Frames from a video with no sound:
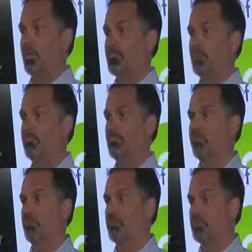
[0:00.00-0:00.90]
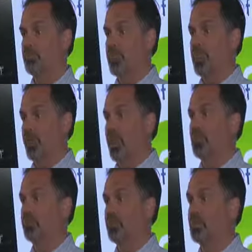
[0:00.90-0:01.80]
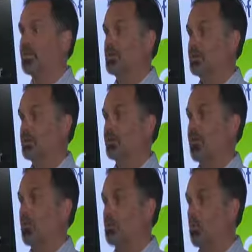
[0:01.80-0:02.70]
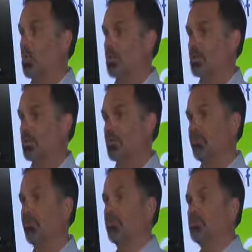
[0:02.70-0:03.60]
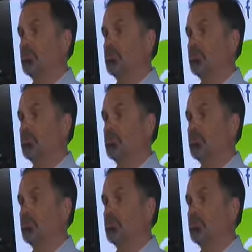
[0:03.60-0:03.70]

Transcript: I see a few faces that actually serve on boards and have